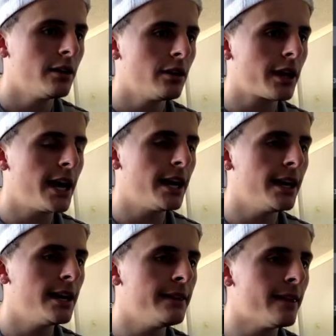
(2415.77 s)
Okay,
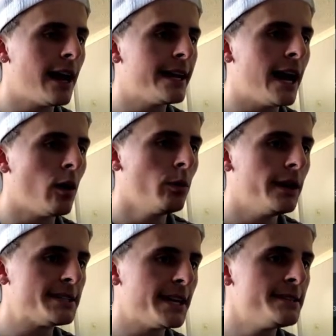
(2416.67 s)
like now,
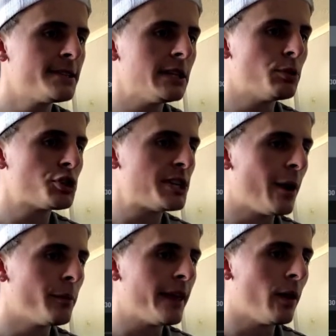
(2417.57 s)
it's instantly pushed down
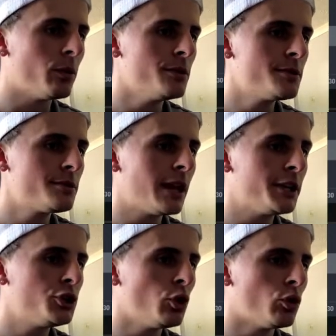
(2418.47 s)
without us.
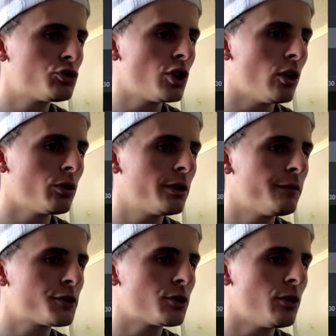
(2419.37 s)
Like, don't start looking for
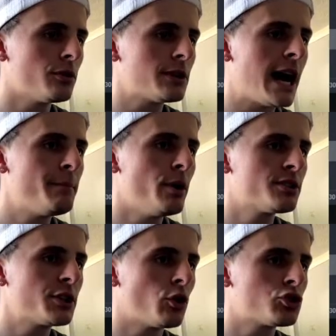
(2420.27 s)
short. I
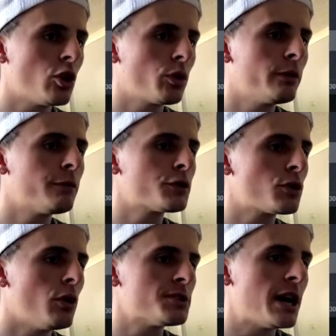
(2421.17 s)
personally don't start looking for
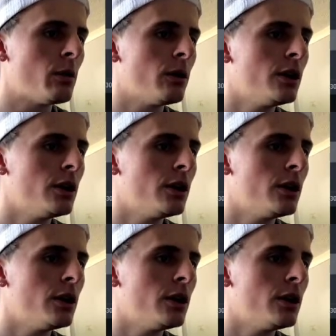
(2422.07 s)
shorts now.